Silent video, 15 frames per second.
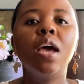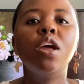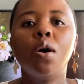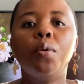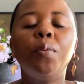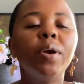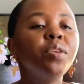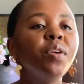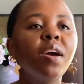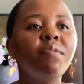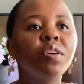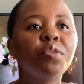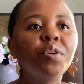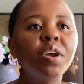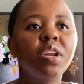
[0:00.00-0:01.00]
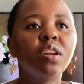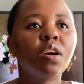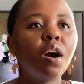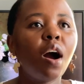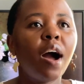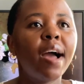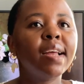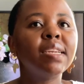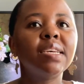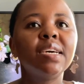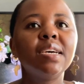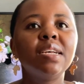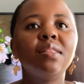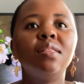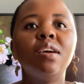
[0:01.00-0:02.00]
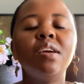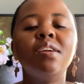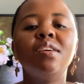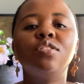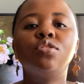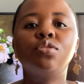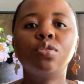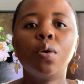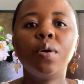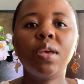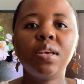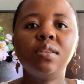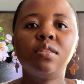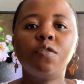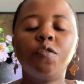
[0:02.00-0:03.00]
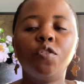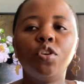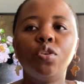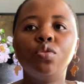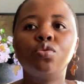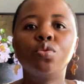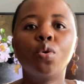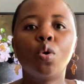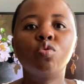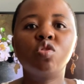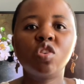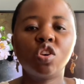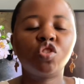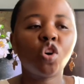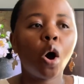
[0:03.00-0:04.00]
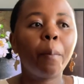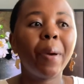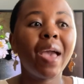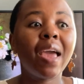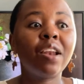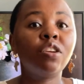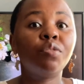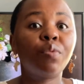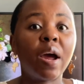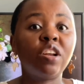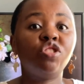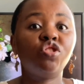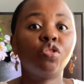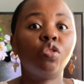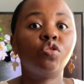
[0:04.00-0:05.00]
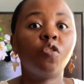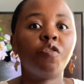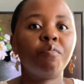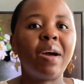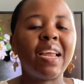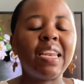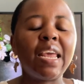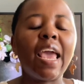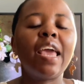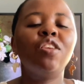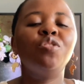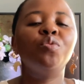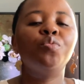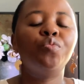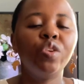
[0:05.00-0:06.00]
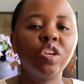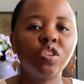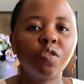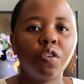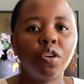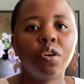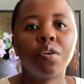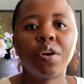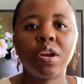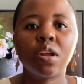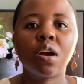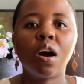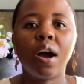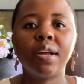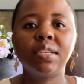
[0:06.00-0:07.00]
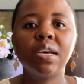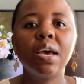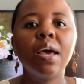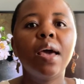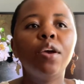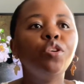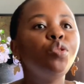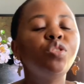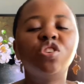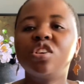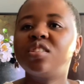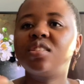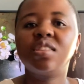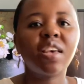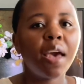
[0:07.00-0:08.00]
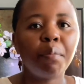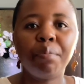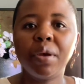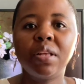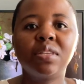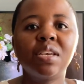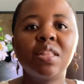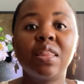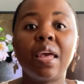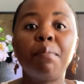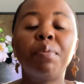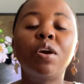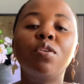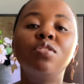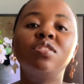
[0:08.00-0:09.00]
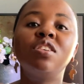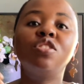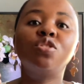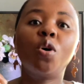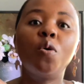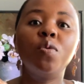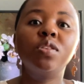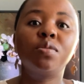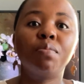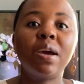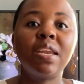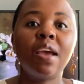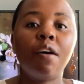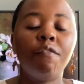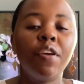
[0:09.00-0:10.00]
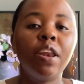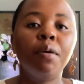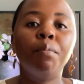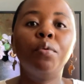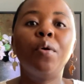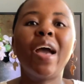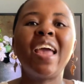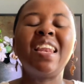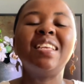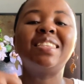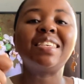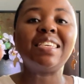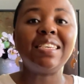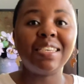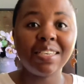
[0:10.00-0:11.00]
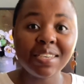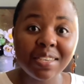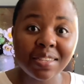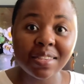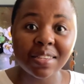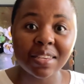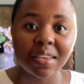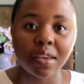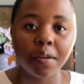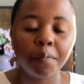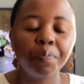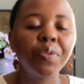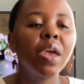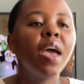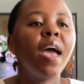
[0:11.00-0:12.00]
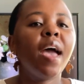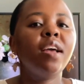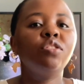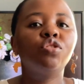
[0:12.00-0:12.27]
When you have a credit card, it is so easy for you to go to the shop and run short of money and you reach for your credit card. You just tap it in there because there's always money available and it's easy. And